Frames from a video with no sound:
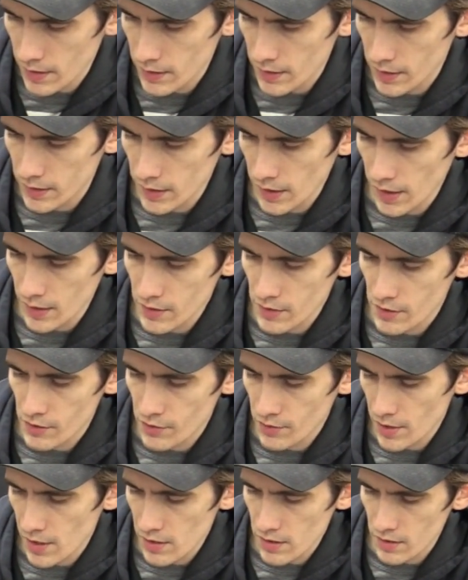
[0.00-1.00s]
the
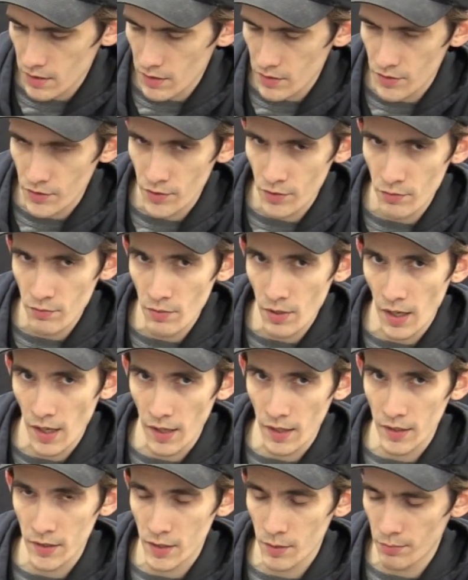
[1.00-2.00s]
concentration is too
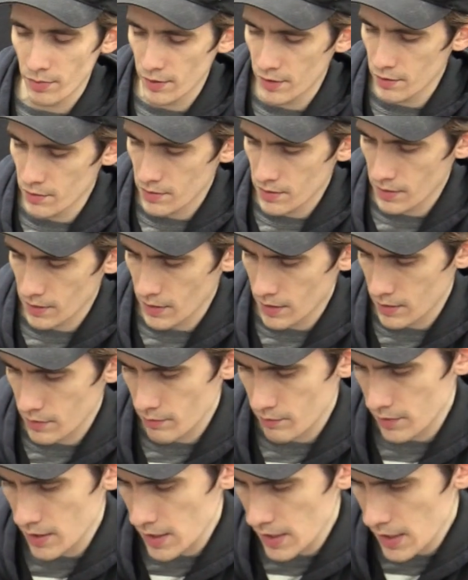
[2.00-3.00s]
high to produce this
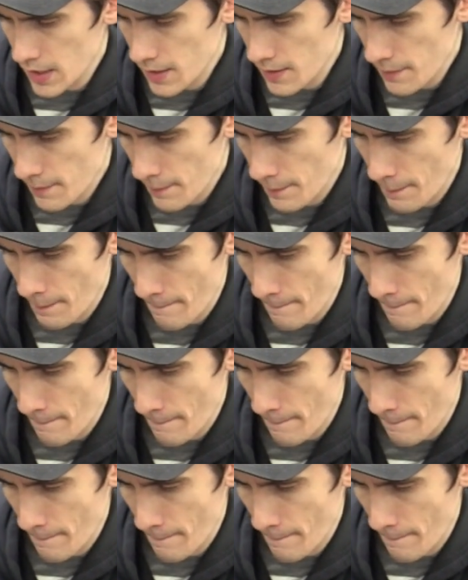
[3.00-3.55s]
reading.